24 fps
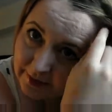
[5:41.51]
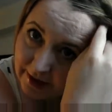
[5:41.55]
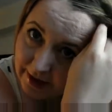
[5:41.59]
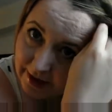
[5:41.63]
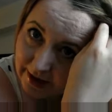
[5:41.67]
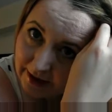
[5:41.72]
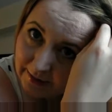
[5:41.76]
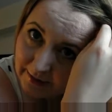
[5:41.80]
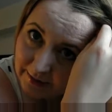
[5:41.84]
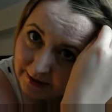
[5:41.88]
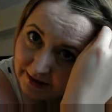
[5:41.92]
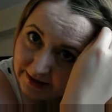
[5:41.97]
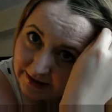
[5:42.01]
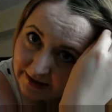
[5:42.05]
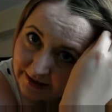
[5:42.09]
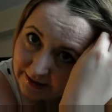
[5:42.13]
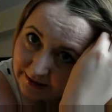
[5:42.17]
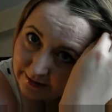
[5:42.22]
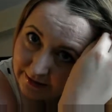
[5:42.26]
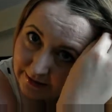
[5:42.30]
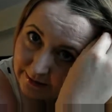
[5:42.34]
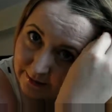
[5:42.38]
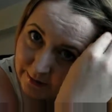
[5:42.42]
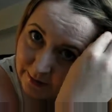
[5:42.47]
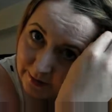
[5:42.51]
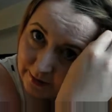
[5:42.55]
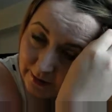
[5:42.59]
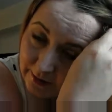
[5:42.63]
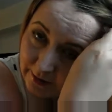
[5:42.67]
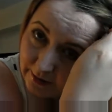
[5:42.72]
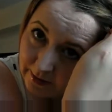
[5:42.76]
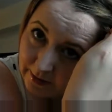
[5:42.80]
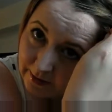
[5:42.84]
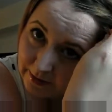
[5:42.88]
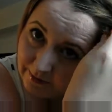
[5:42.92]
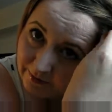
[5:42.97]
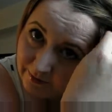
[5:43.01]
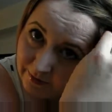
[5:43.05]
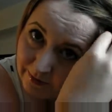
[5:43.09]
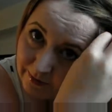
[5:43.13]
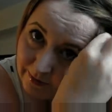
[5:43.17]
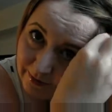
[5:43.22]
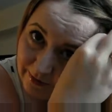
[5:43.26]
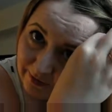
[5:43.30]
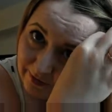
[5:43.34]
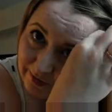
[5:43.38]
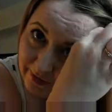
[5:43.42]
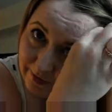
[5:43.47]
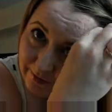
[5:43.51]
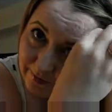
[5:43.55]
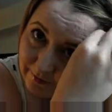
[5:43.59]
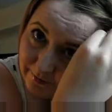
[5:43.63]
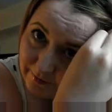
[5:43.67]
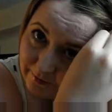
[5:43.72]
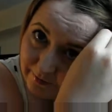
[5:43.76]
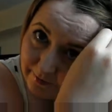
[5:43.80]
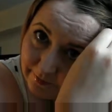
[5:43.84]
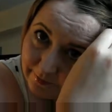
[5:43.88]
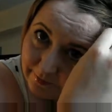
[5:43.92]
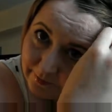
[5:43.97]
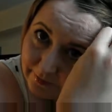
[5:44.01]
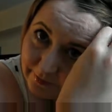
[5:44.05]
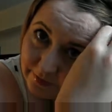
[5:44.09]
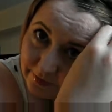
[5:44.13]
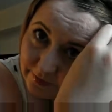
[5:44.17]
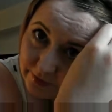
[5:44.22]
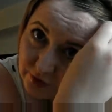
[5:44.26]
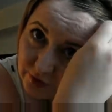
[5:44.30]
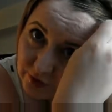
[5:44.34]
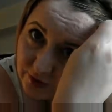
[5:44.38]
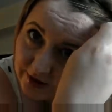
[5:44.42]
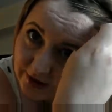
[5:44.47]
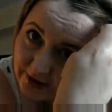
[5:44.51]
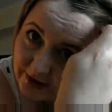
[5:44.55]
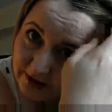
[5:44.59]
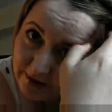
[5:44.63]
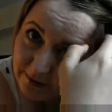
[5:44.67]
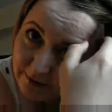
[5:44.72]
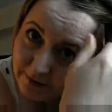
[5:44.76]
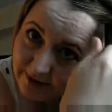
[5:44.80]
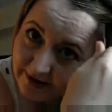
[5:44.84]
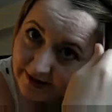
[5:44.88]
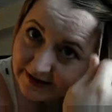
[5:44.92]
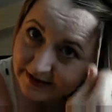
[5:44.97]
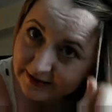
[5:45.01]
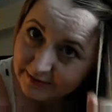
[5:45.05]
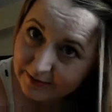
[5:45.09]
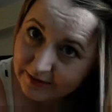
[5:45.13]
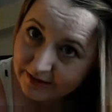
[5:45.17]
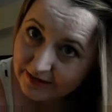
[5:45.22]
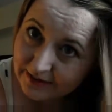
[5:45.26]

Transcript: a piece from the front, try and keep them reasonably